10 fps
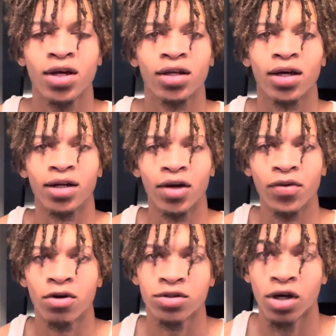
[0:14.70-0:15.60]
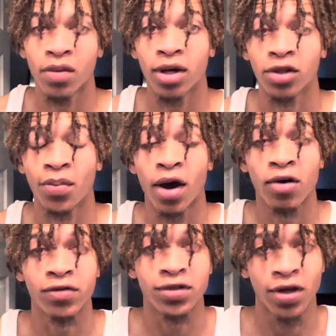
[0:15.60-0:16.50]
Now today we're gonna talk about the power
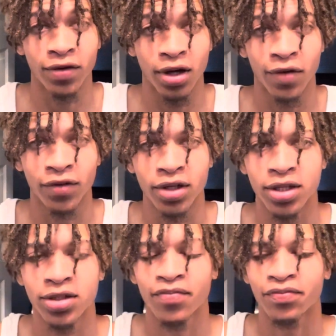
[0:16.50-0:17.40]
of self-confidence.